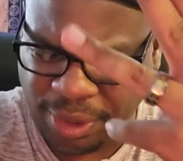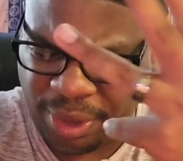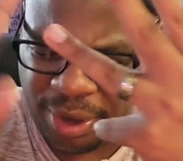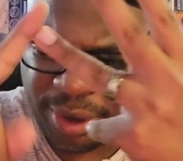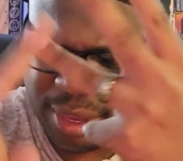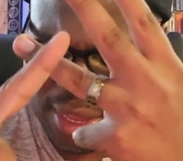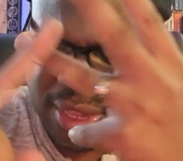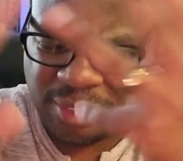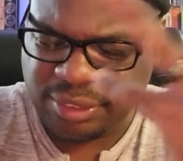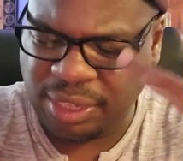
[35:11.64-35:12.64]
care,
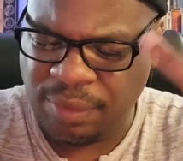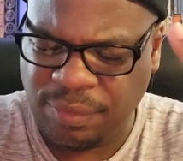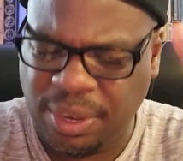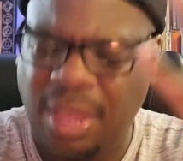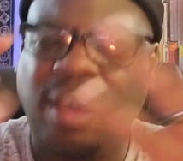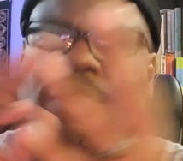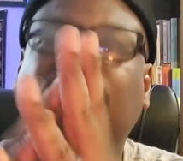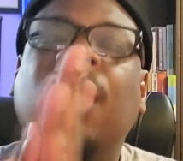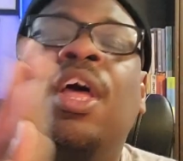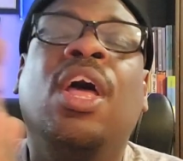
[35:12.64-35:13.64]
self love,
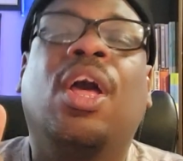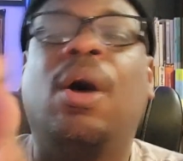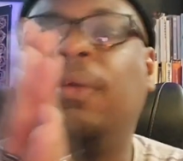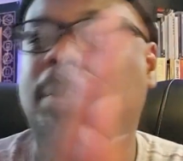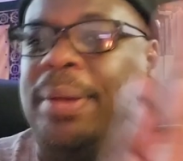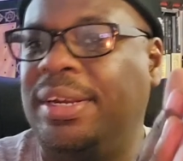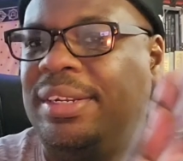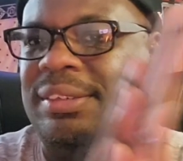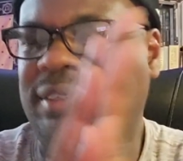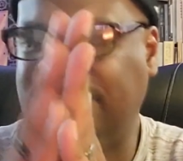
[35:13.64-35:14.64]

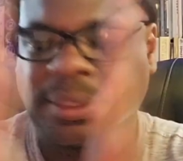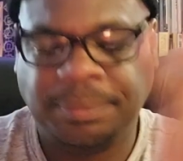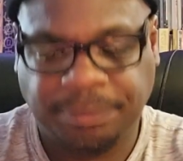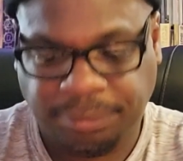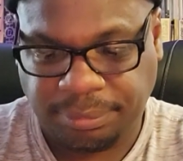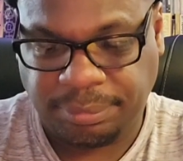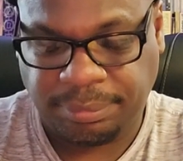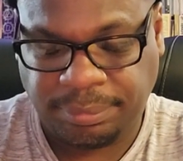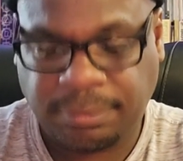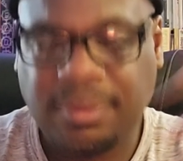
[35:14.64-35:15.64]
codependency,
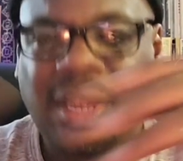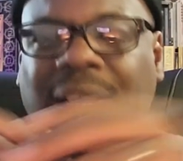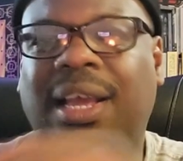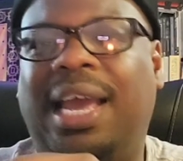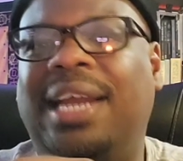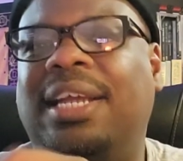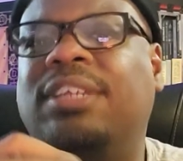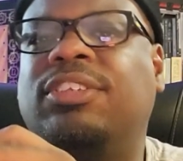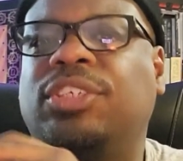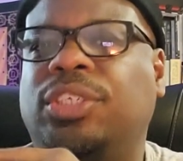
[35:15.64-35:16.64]
and
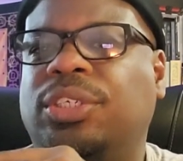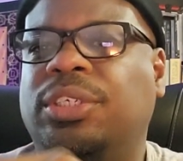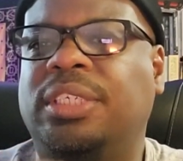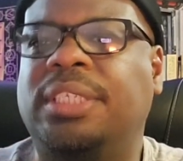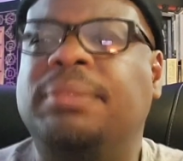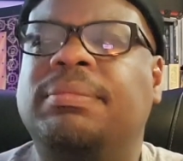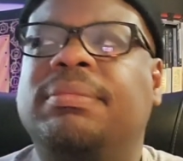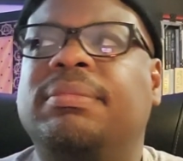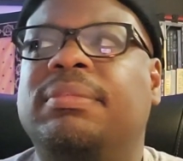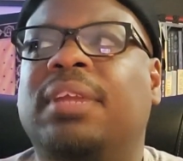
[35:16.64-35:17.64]
insecurity.
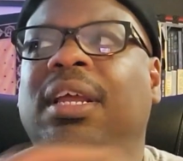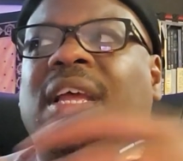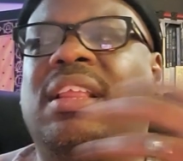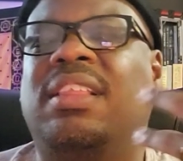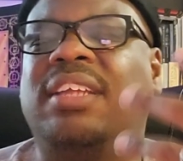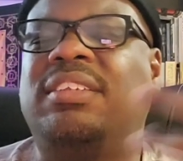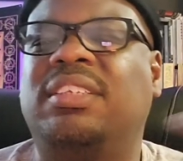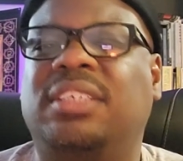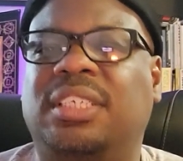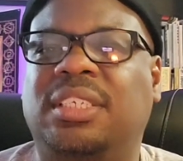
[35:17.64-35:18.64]
This
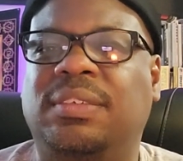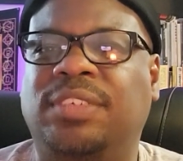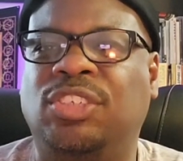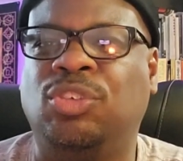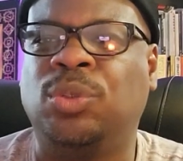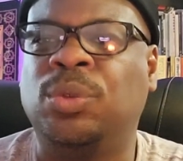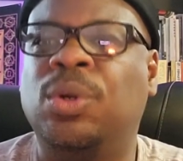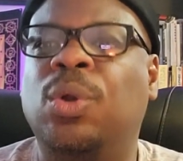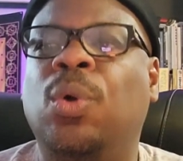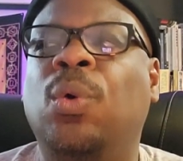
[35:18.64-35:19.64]
is an individual
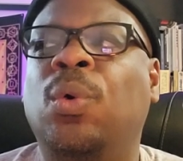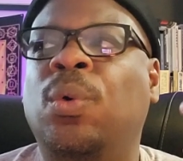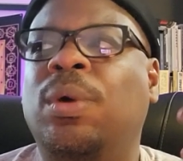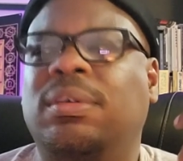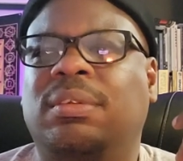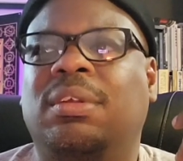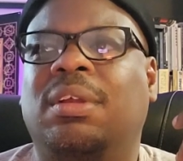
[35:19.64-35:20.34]
who